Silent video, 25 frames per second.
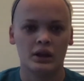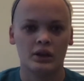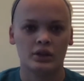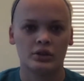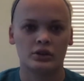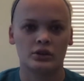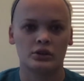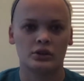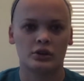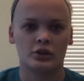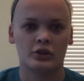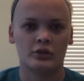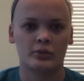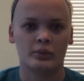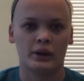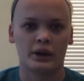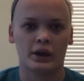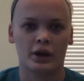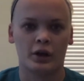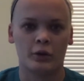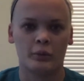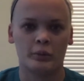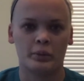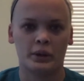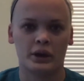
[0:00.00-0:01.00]
The nurse may
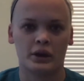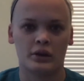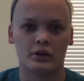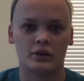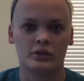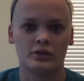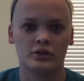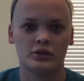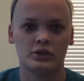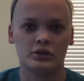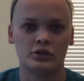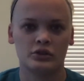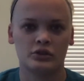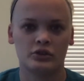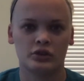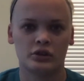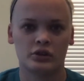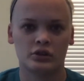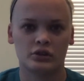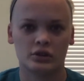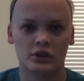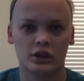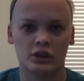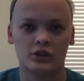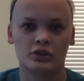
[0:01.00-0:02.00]
help parents
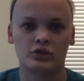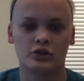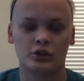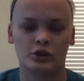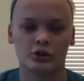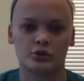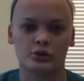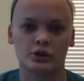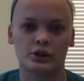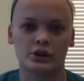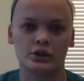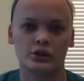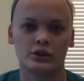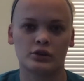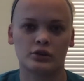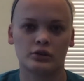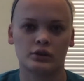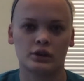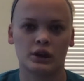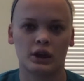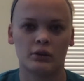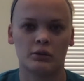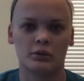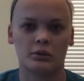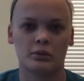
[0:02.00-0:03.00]
and children
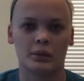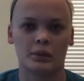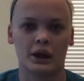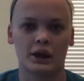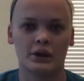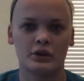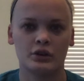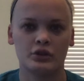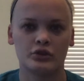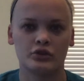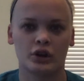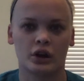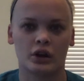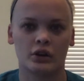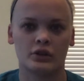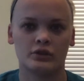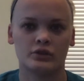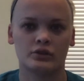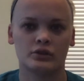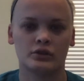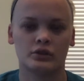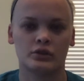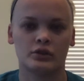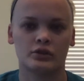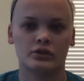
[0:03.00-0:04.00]
create reminder charts
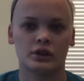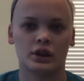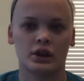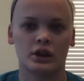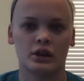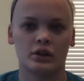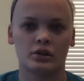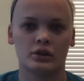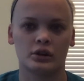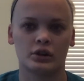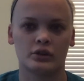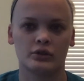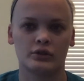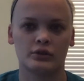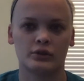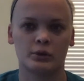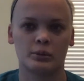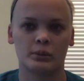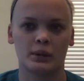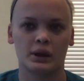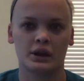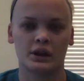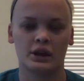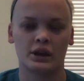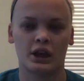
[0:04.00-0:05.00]
or set alerts for
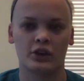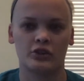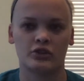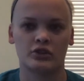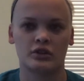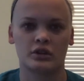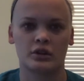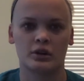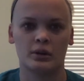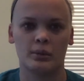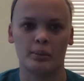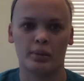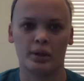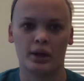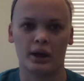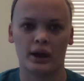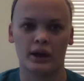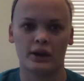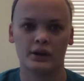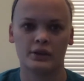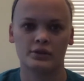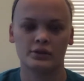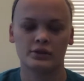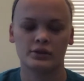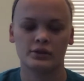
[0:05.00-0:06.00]
medication
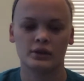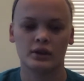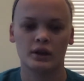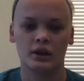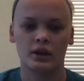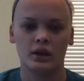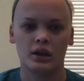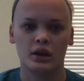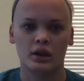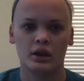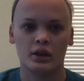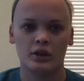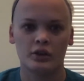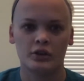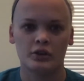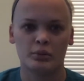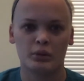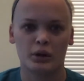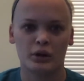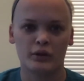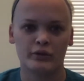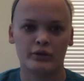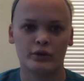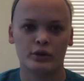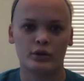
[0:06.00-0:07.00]
compliance.
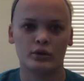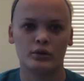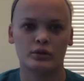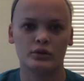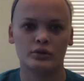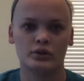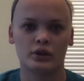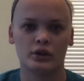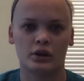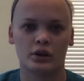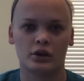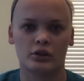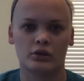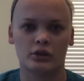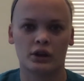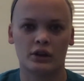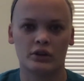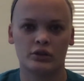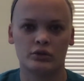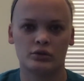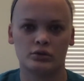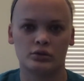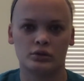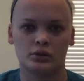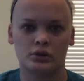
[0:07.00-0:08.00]
Smartphones are a great
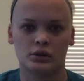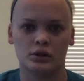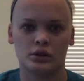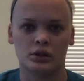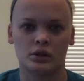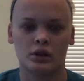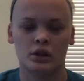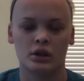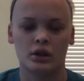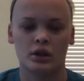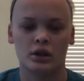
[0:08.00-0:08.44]
tool,